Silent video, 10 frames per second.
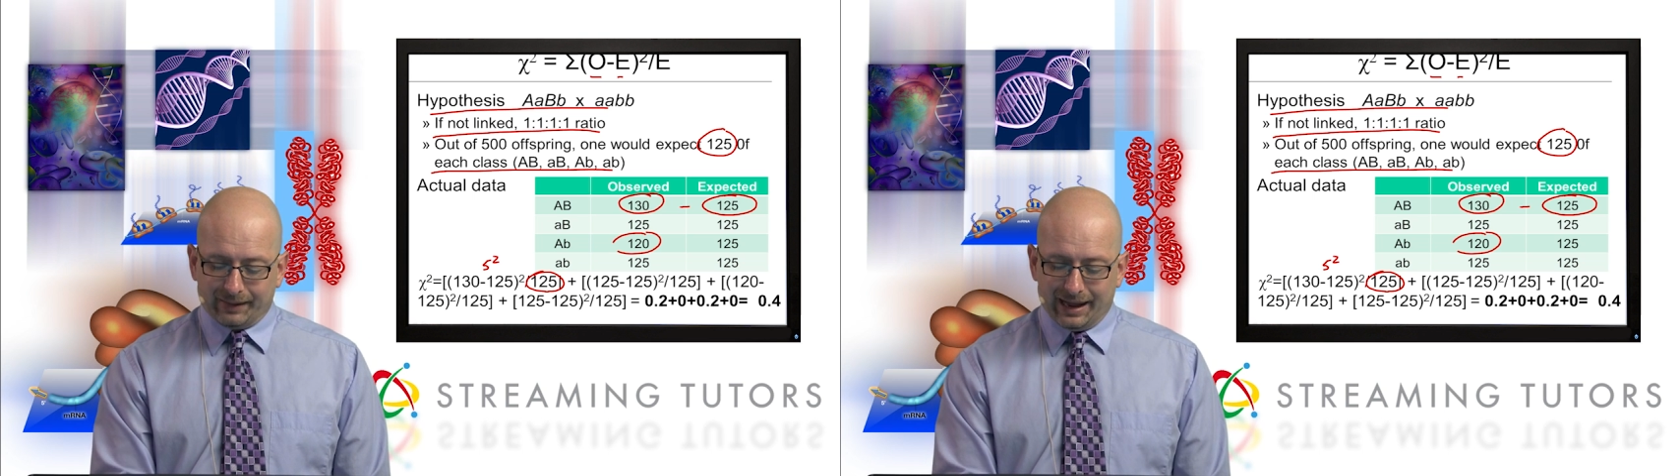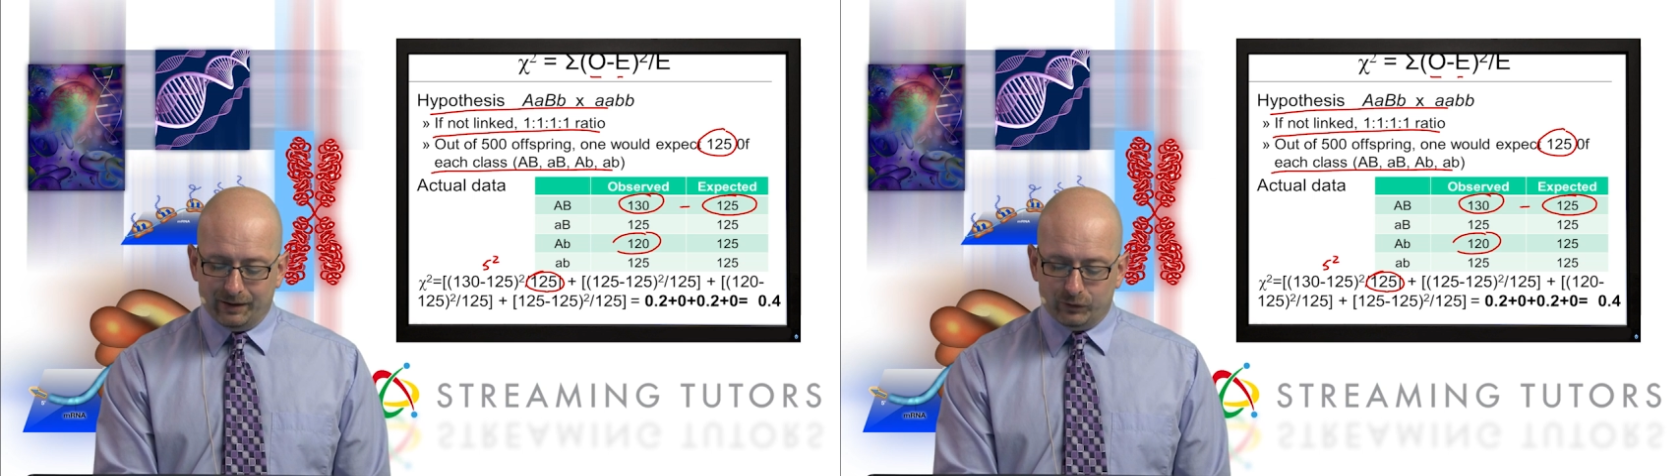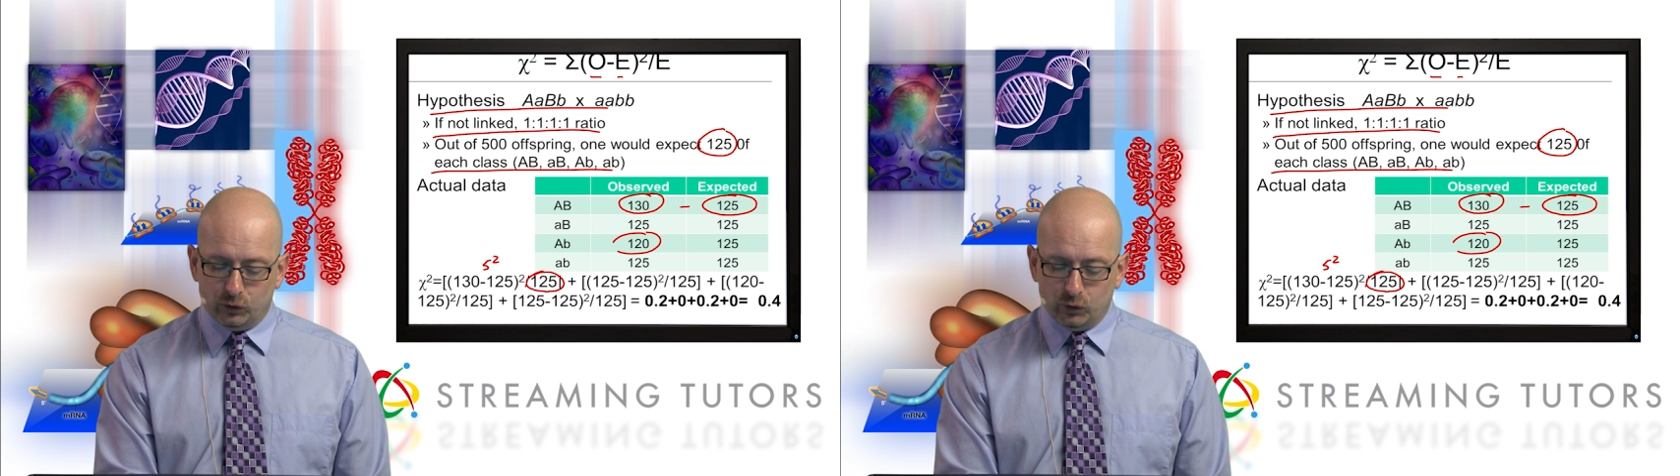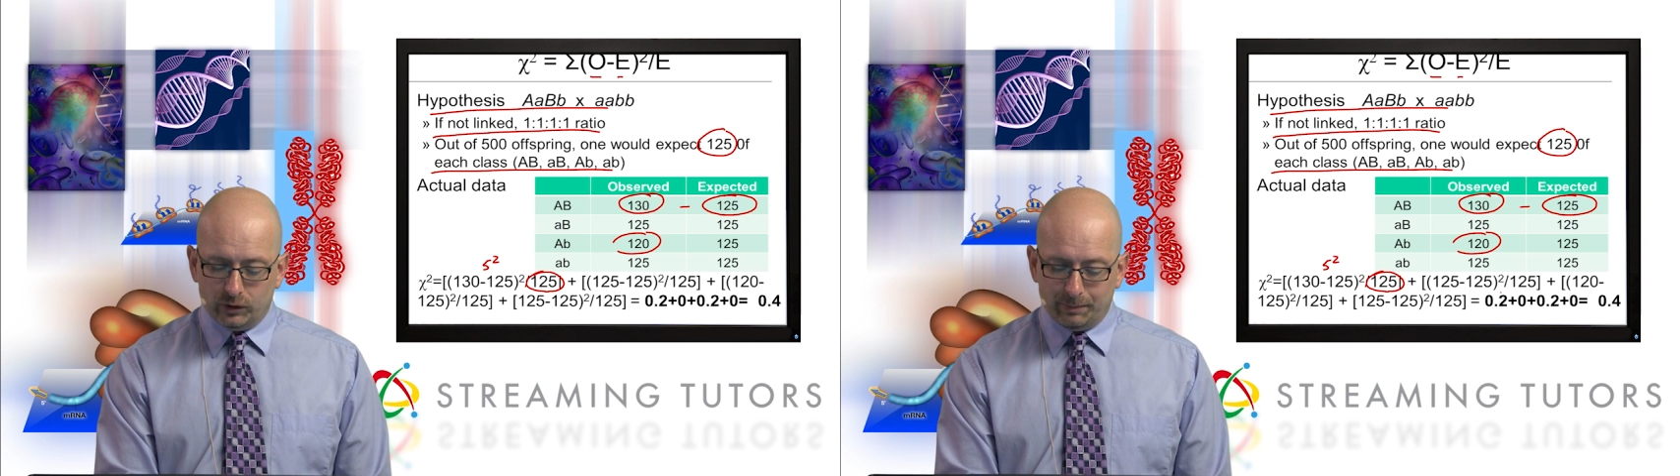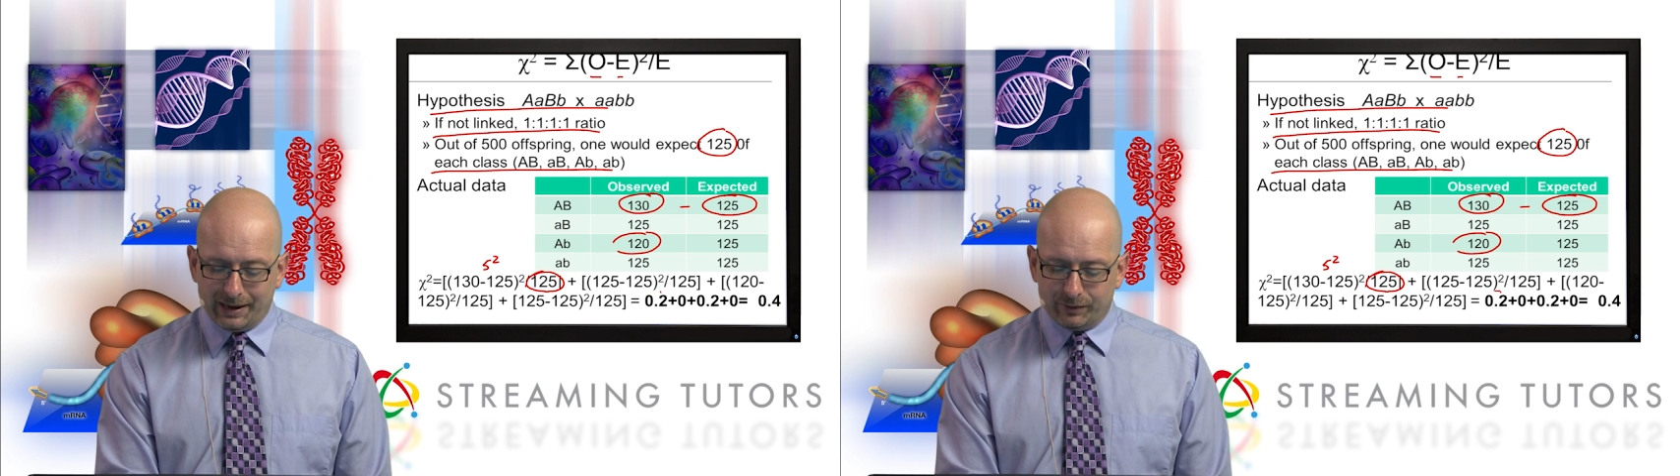And if you do
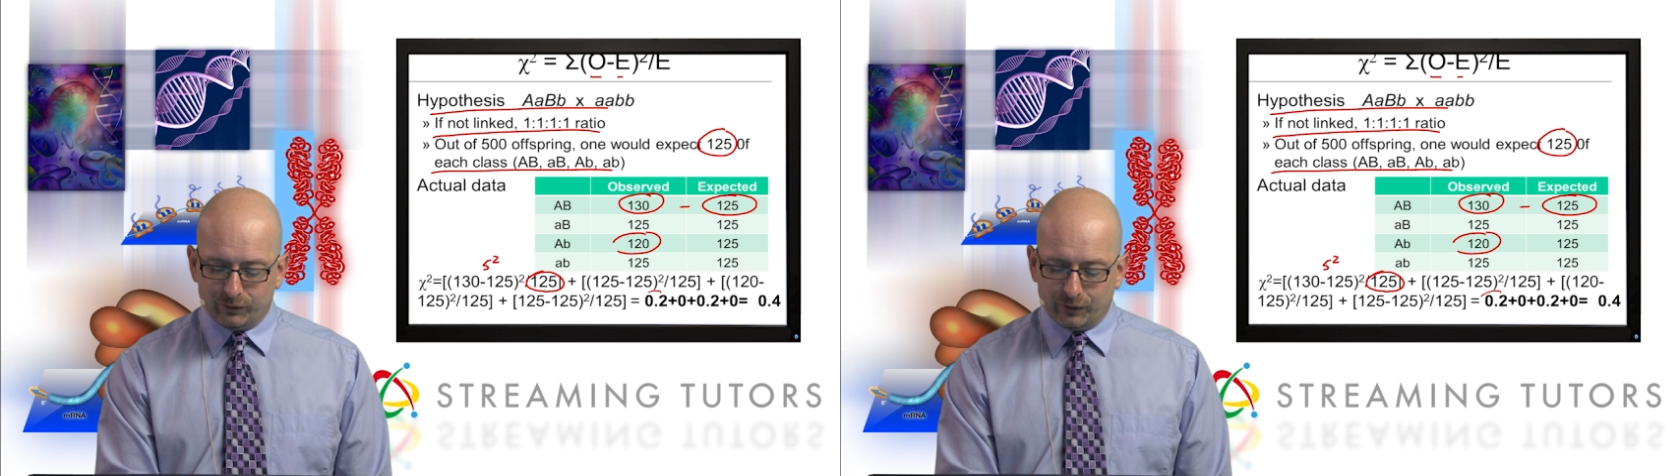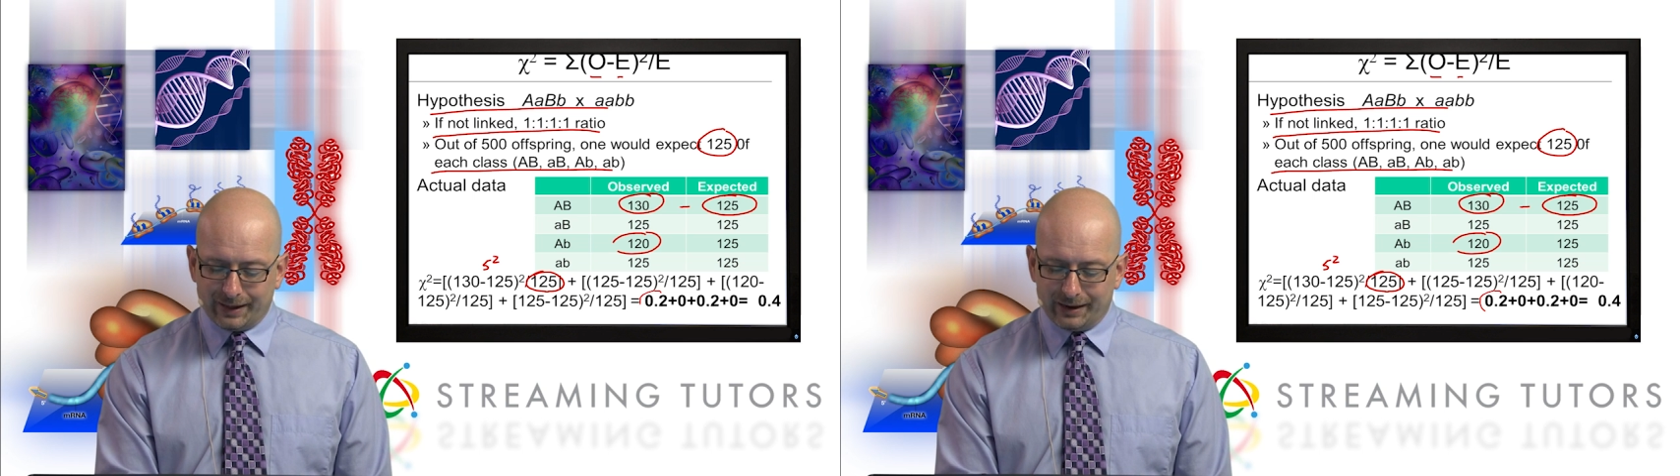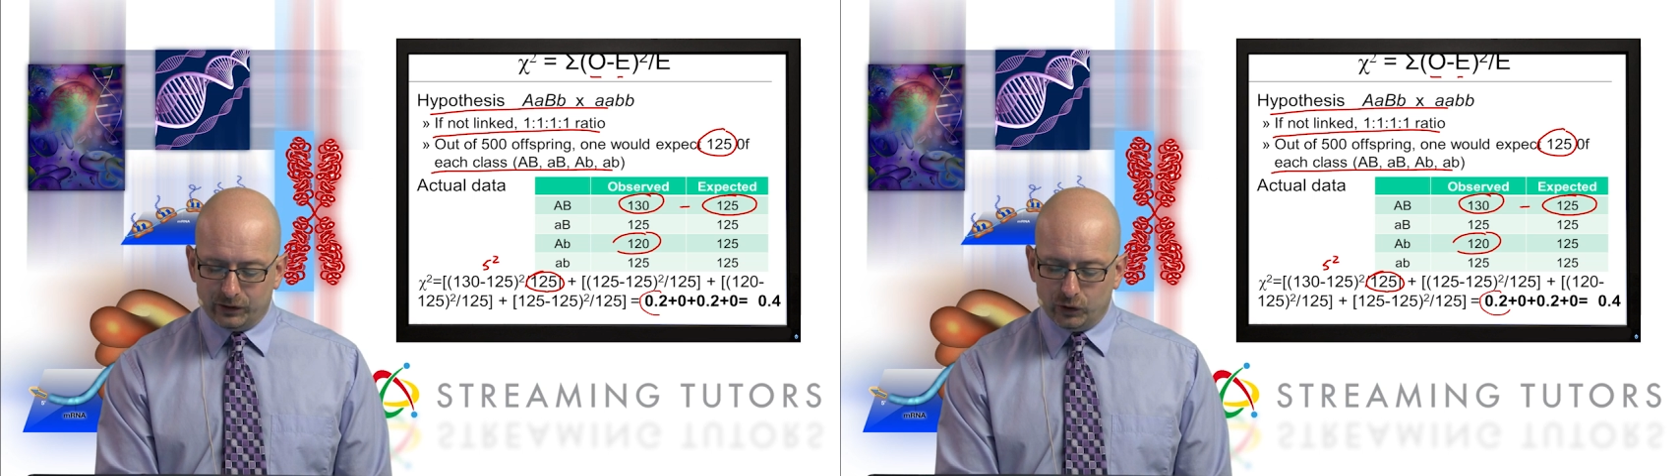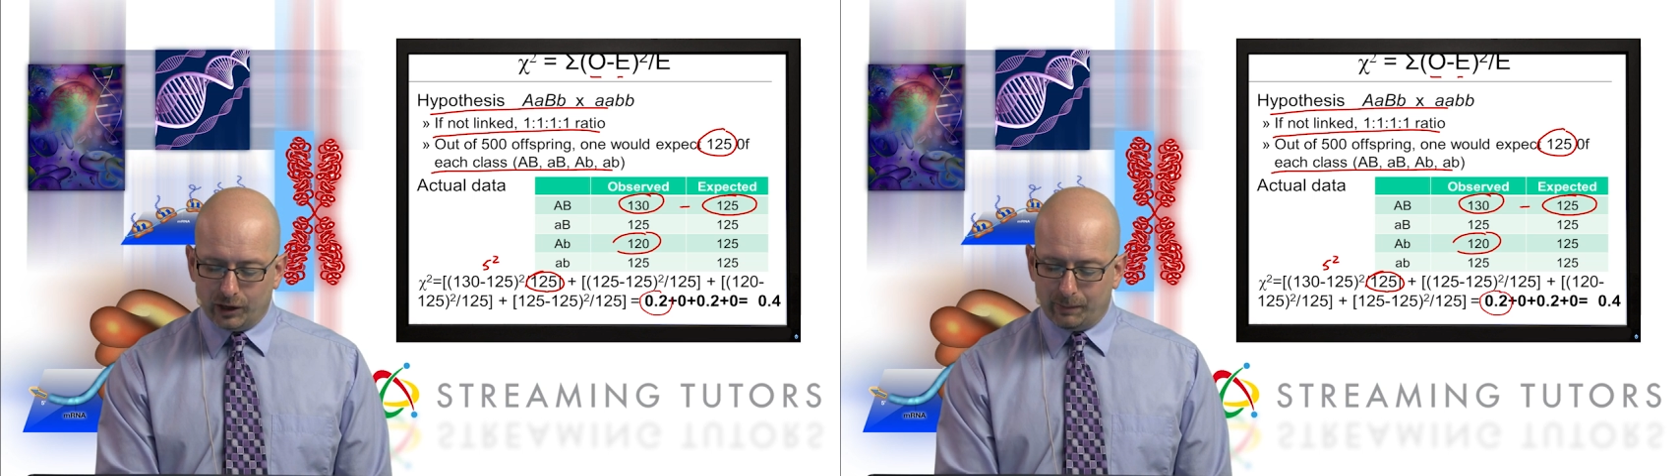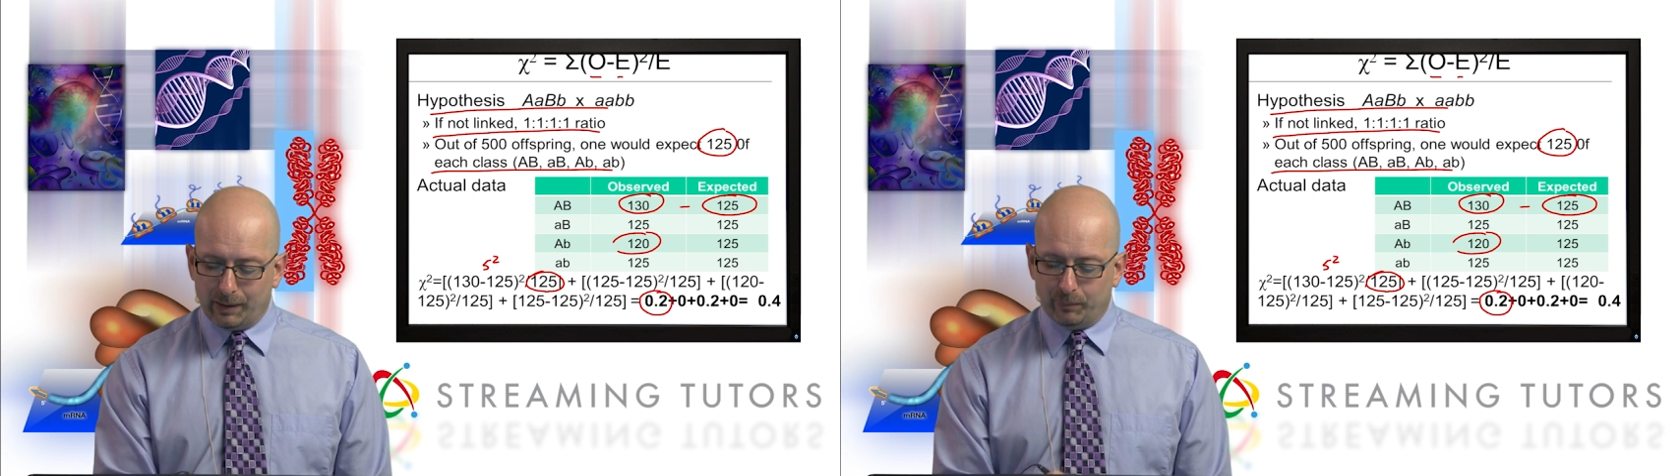the math for that, you
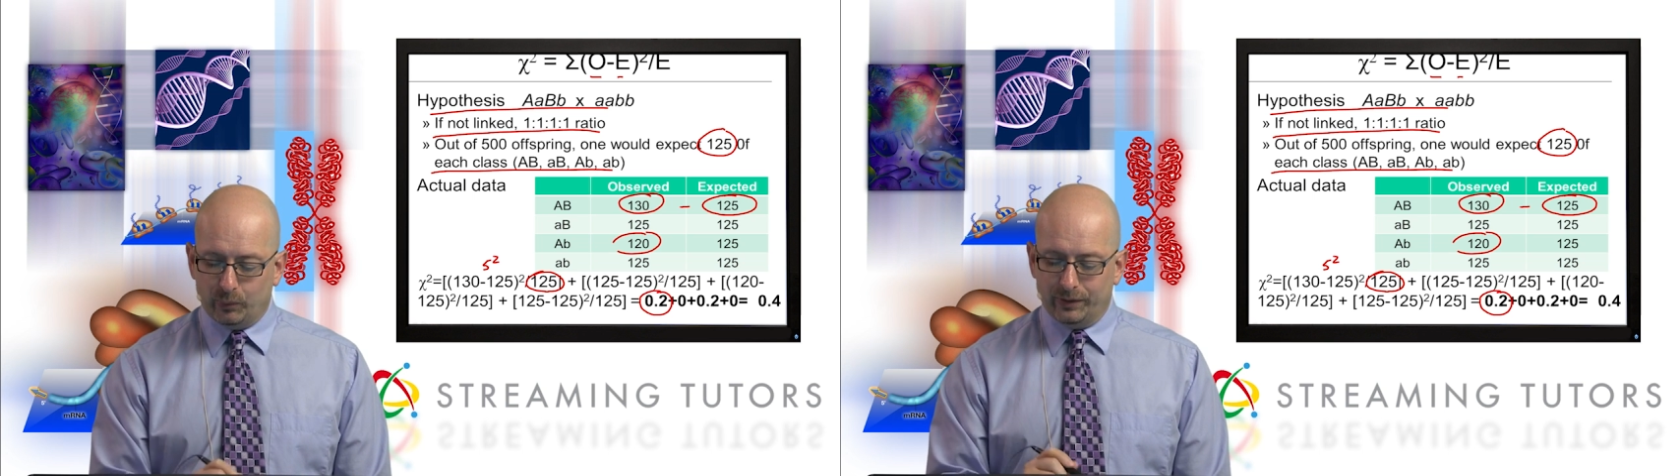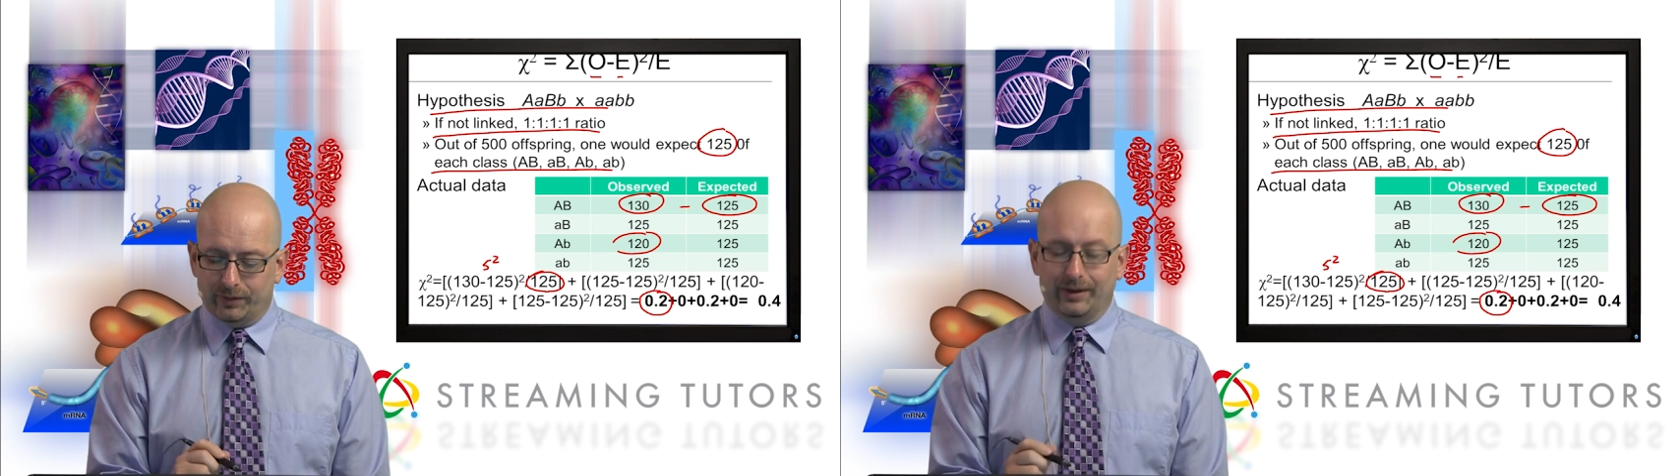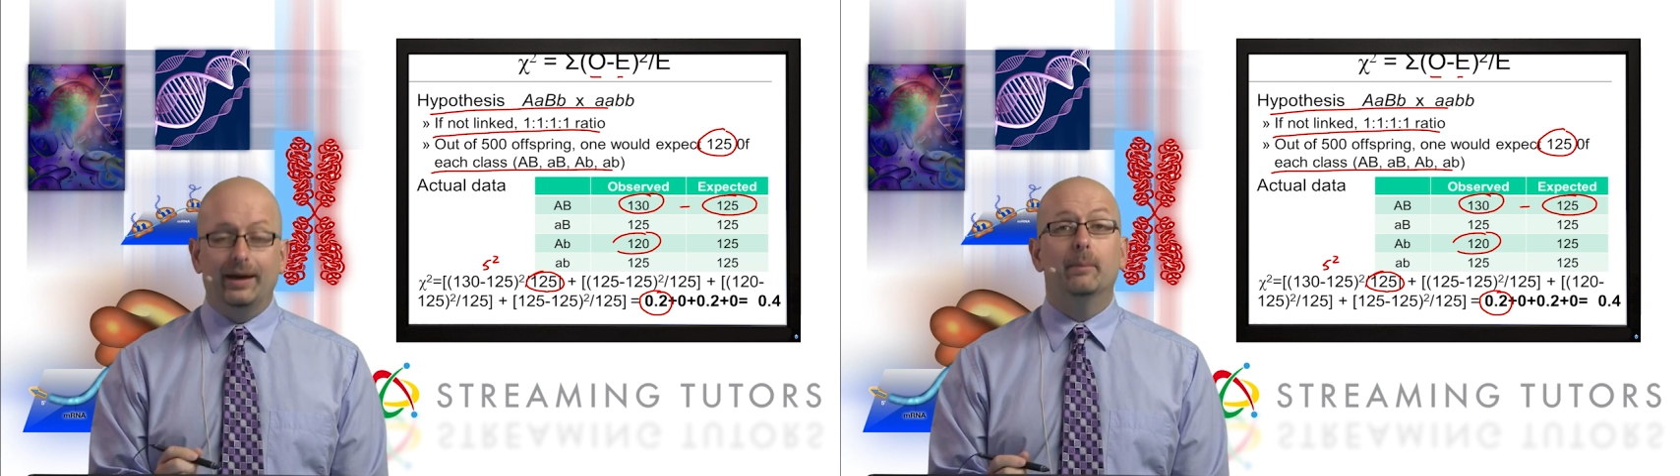come up with